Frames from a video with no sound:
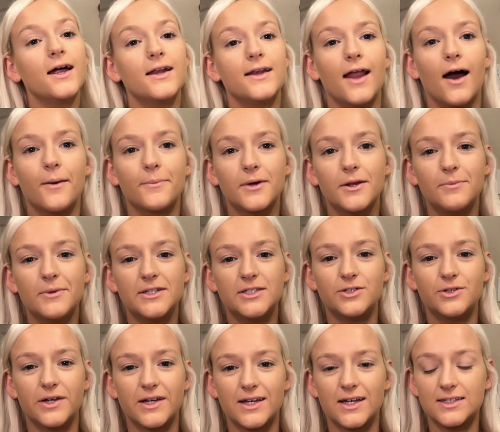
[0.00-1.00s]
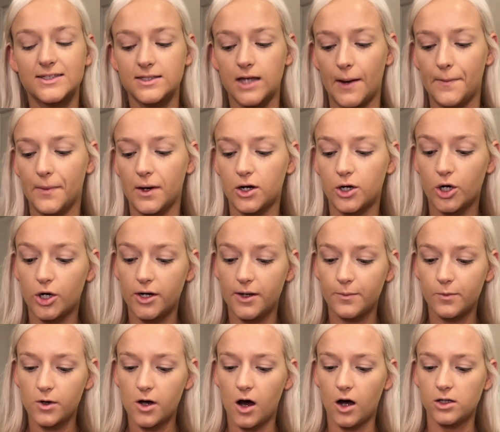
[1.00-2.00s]
Now I'm going to be doing some
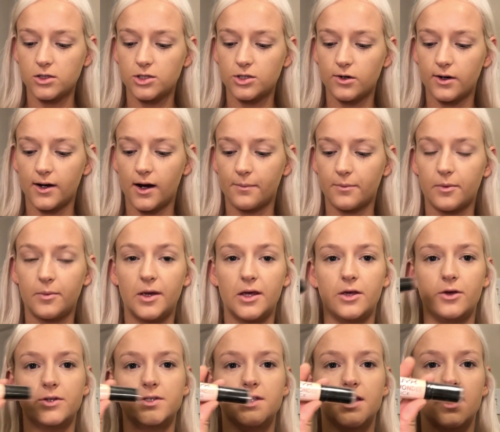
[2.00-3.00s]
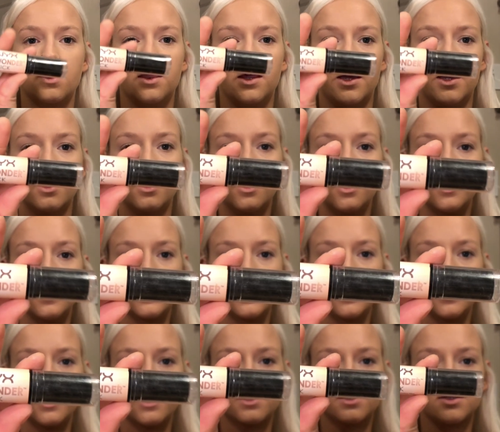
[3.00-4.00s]
cream contour, and I'm going to be using the
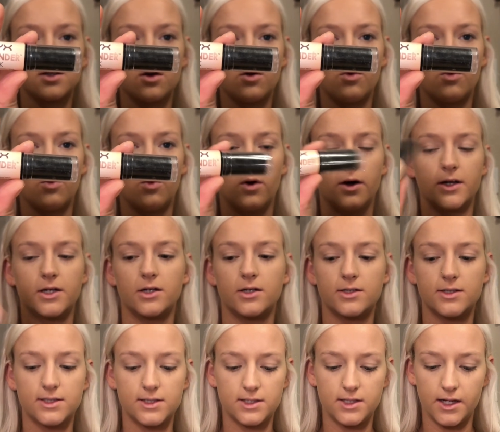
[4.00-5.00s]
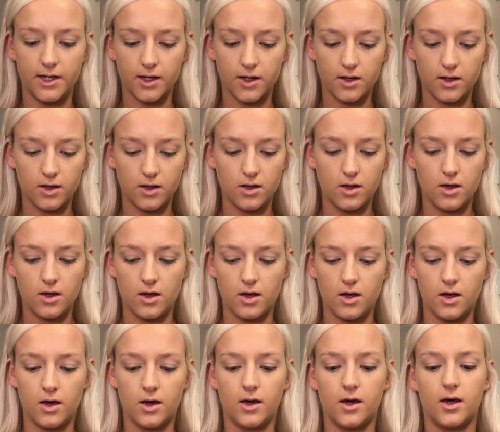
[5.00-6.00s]
NYX Wonder Stick.
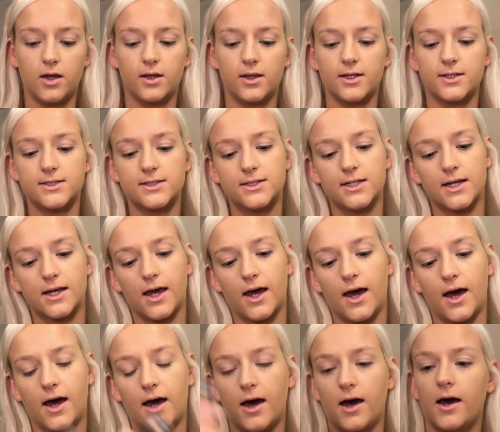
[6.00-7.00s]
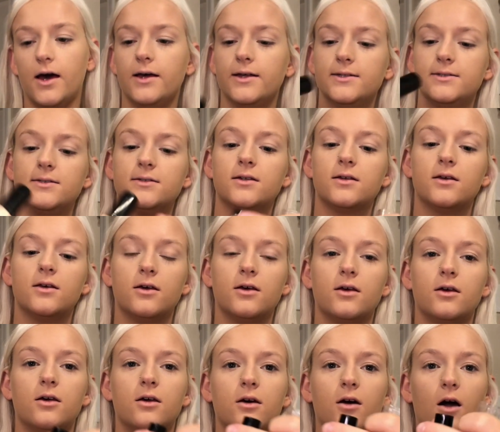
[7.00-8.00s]
And this stick has
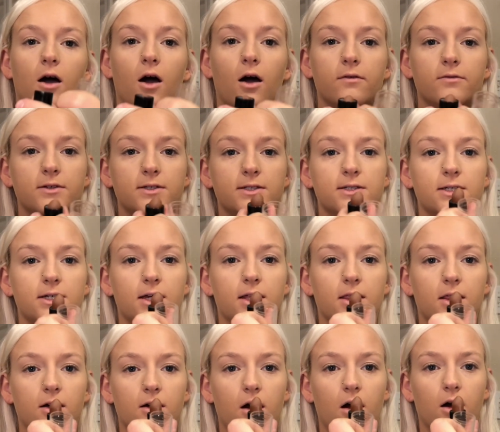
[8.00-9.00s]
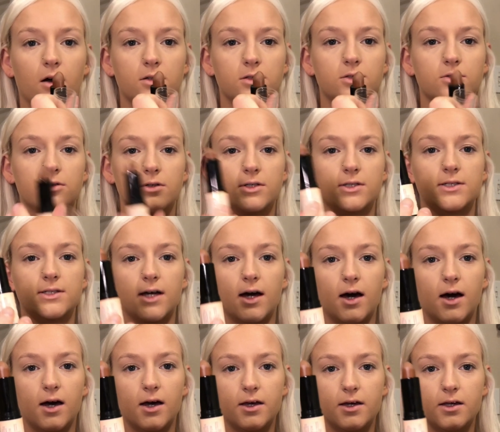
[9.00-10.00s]
obviously the contour
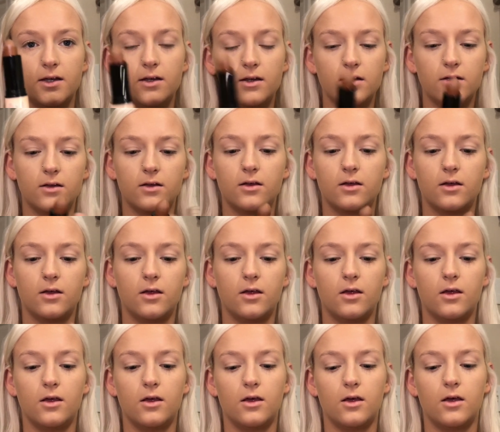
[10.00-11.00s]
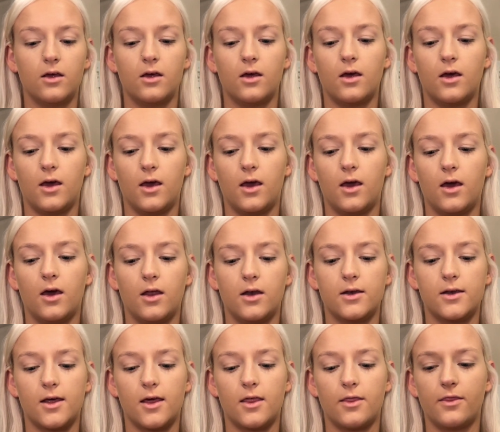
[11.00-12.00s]
side
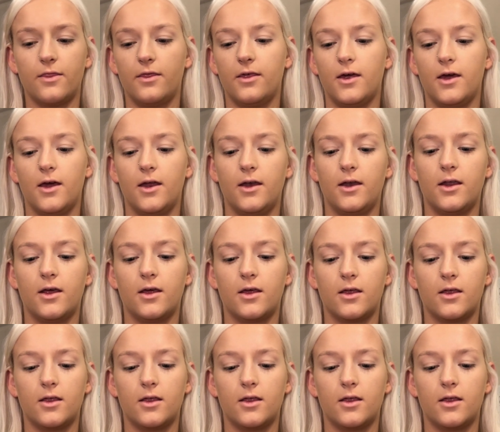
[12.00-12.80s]
and then